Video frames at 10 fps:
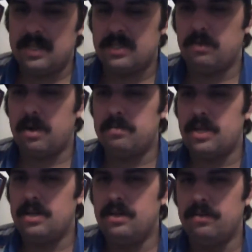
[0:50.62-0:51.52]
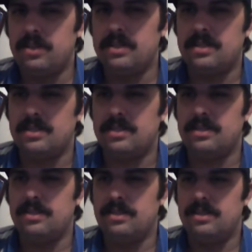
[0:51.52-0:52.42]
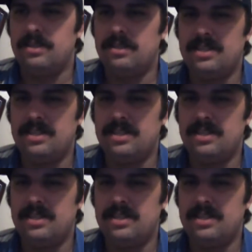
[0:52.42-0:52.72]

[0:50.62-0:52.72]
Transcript: Basically, what I'm trying to do with this is to